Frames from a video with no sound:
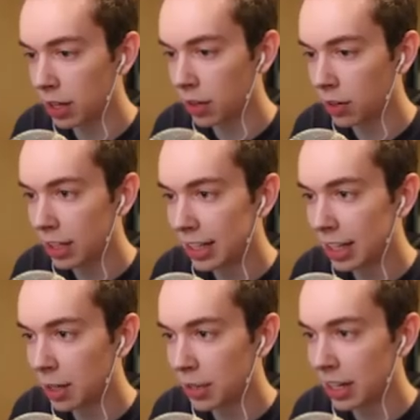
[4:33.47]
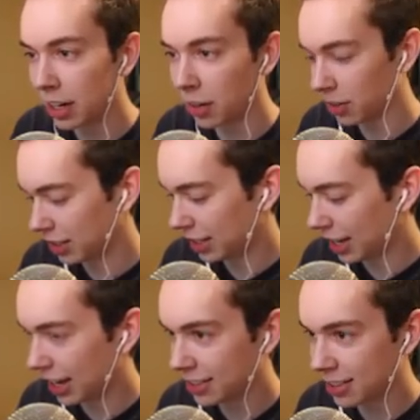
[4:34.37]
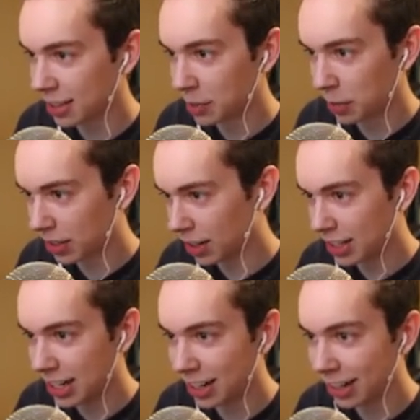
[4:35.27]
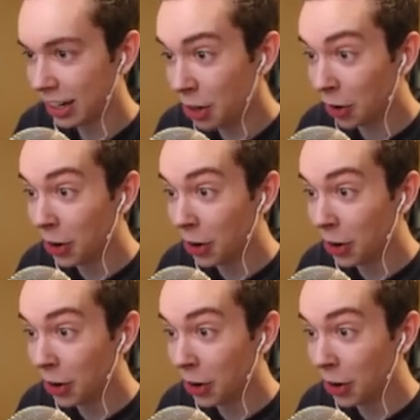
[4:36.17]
we go. Here we go. Yes, put it on here. No,